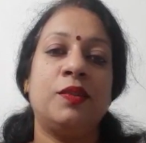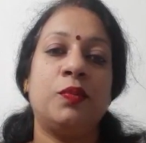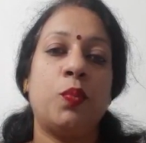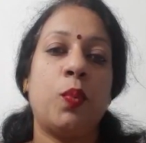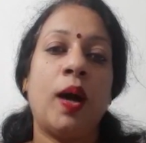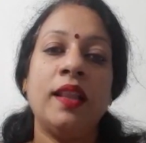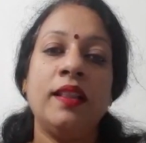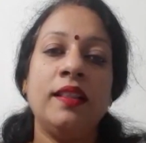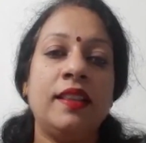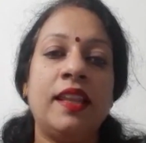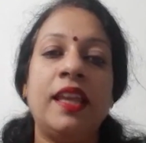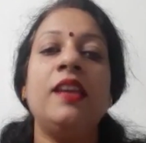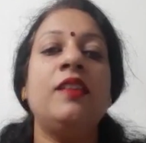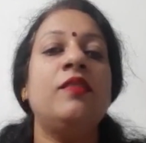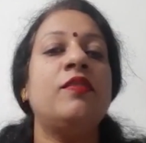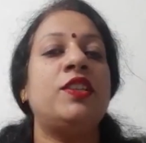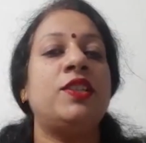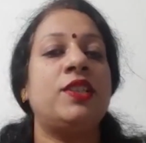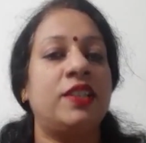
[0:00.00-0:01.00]
one
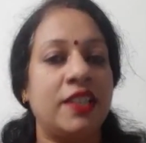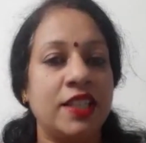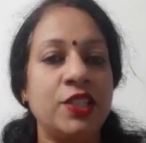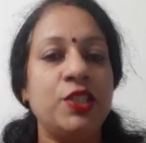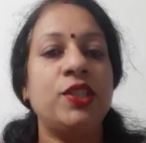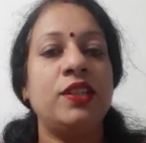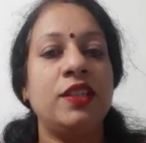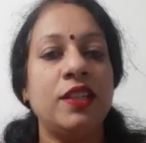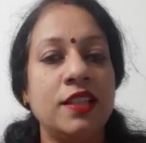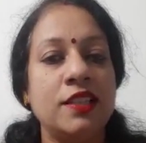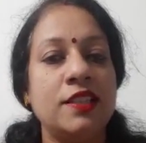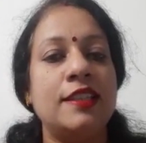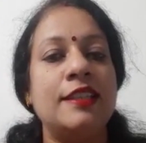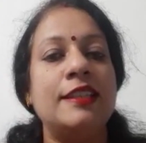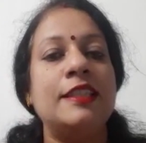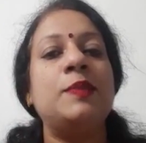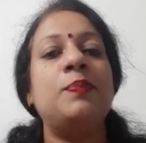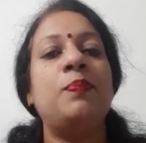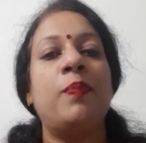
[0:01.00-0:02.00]
thing which a teacher needs
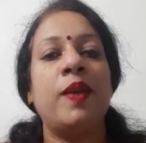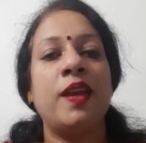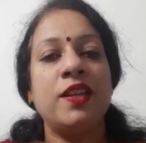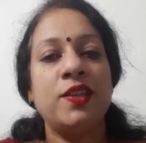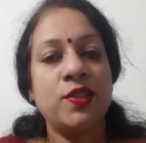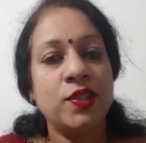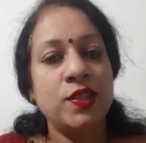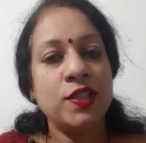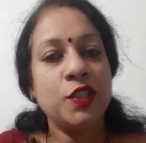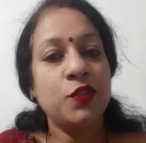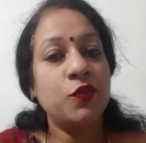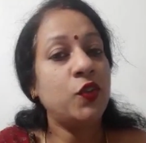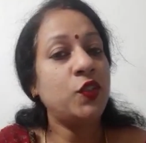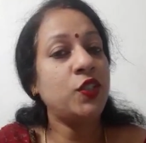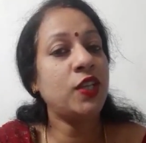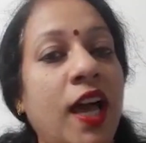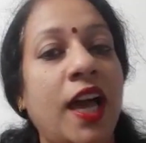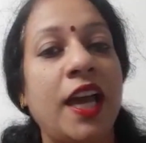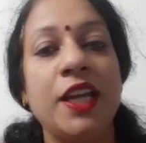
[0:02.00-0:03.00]
is patience,
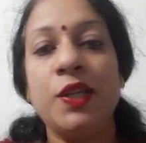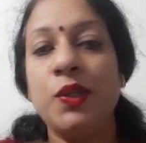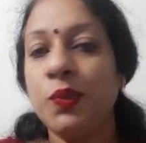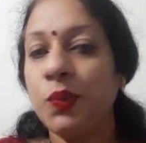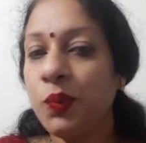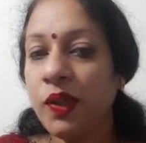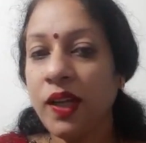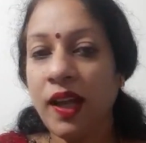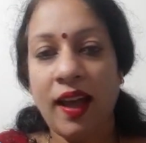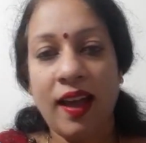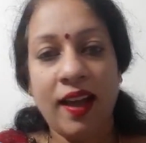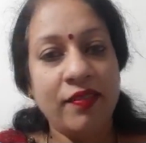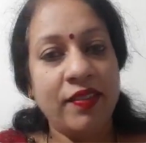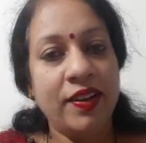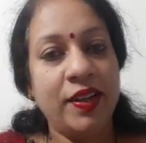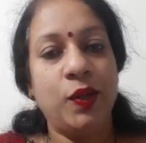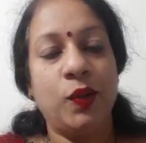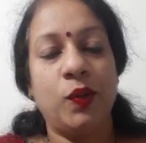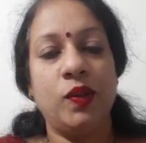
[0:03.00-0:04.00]
which I don't have
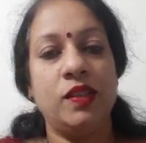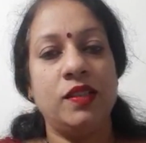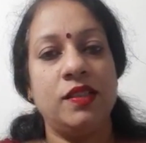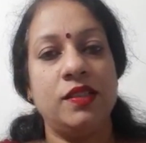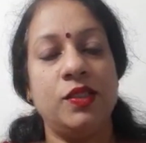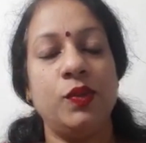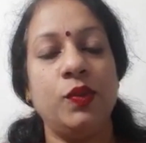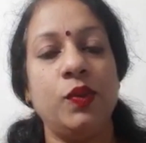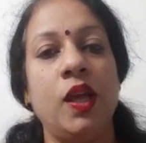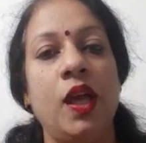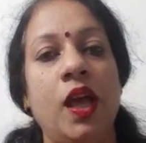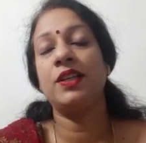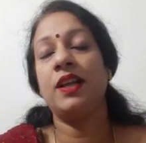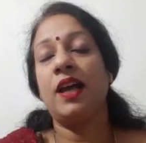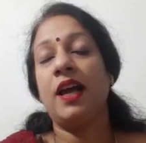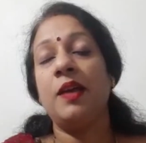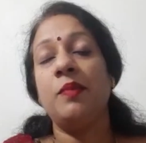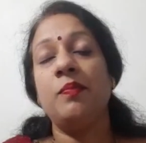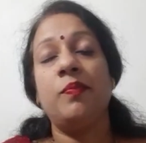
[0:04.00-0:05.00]
at all. So
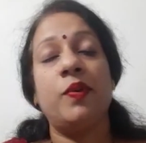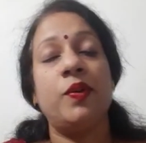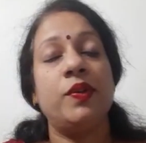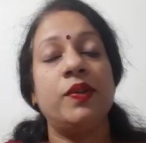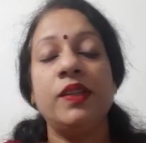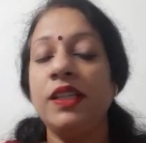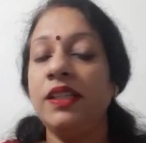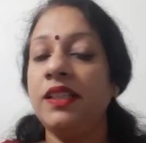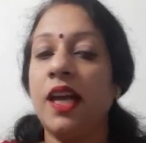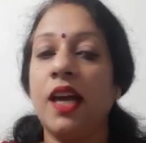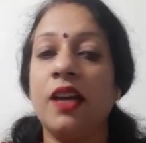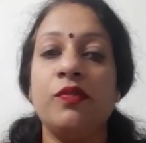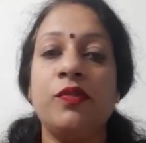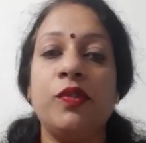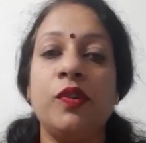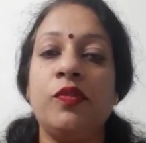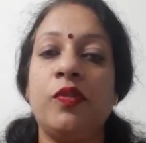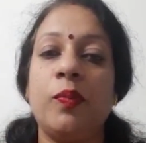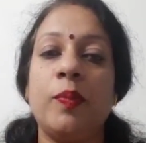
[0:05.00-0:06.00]
I am really
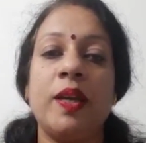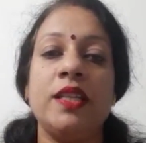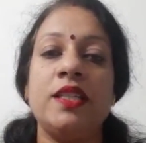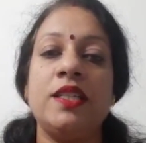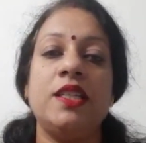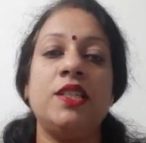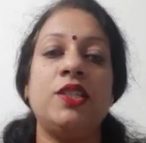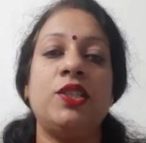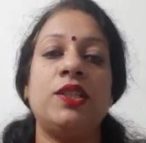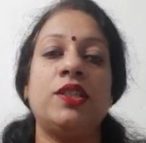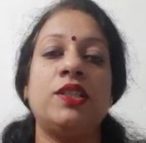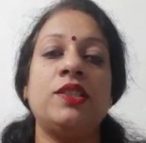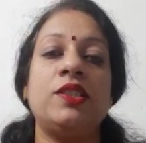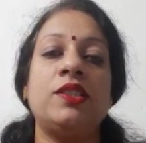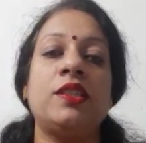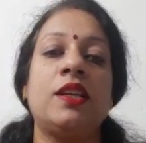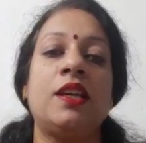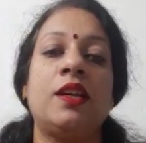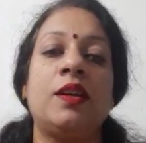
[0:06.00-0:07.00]
thankful for my
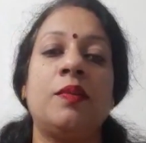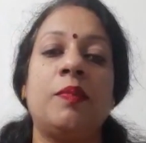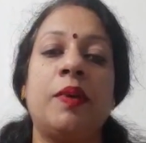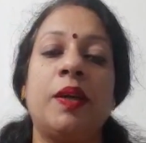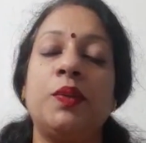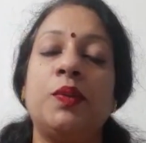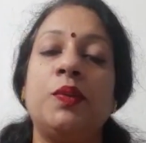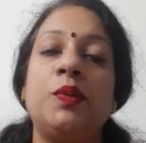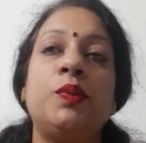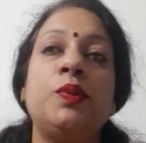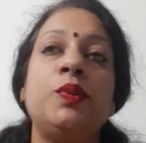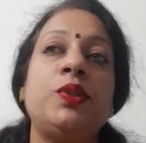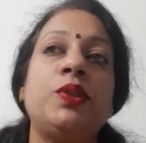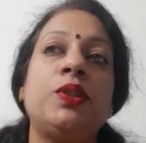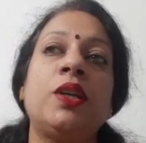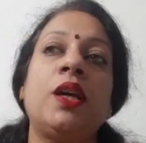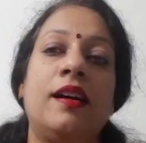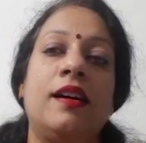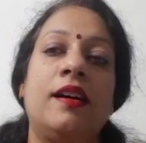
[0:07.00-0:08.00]
teachers, my
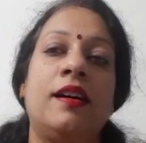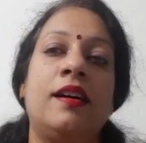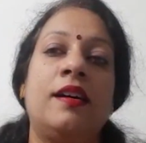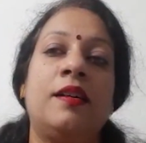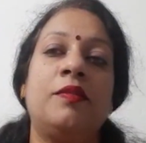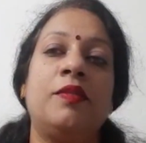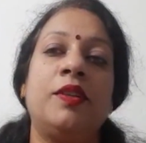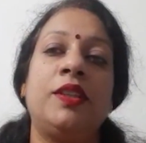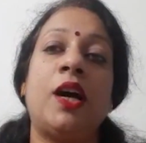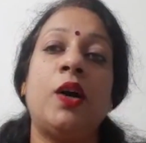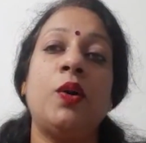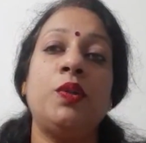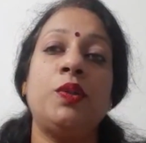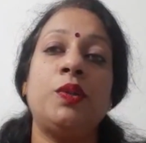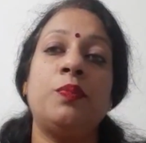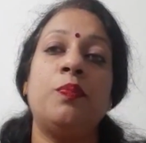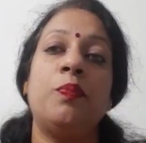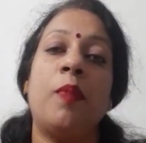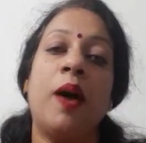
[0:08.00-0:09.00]
gurus.
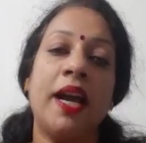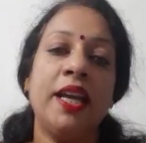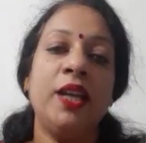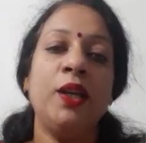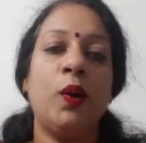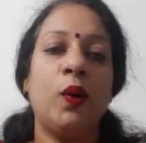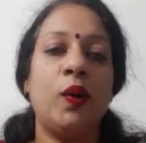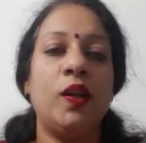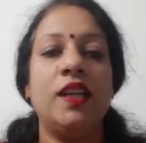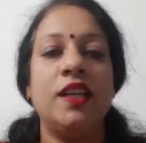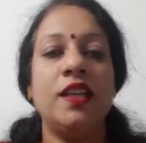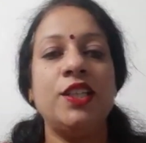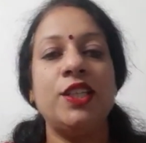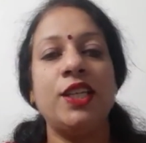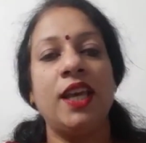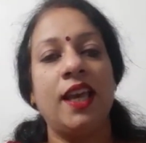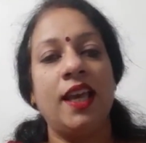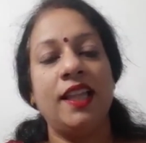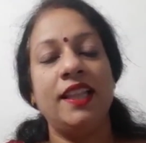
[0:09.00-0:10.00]
Without my knowledge,
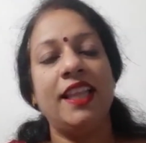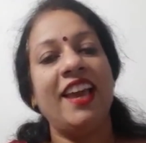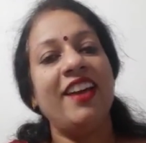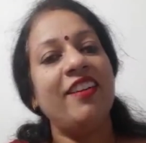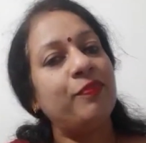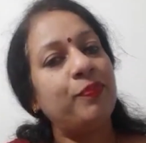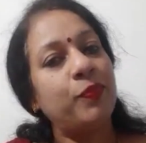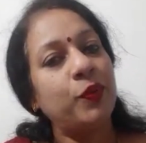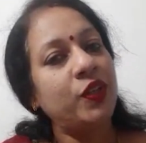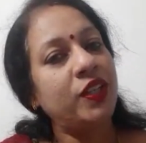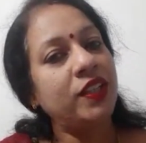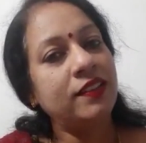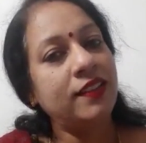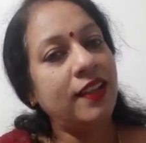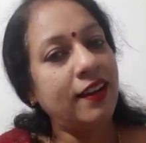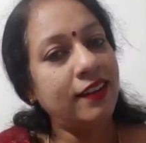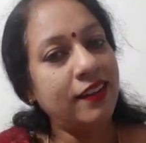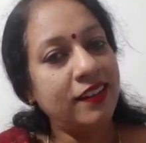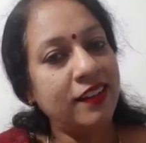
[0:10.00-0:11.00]
they have put in
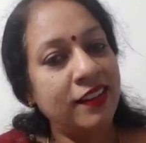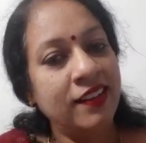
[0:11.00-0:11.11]
that